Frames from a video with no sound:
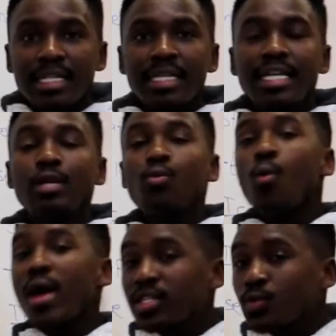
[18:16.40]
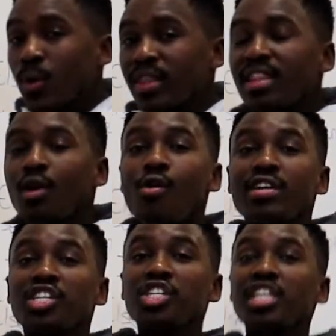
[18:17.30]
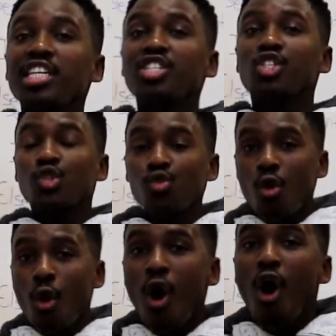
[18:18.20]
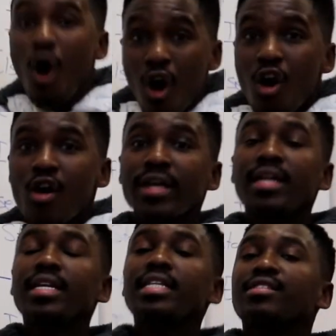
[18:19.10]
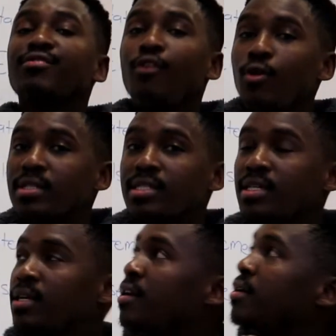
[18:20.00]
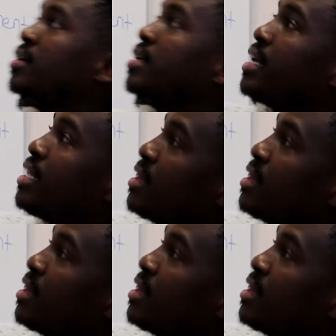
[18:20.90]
it works whether the condition is true or it is false. In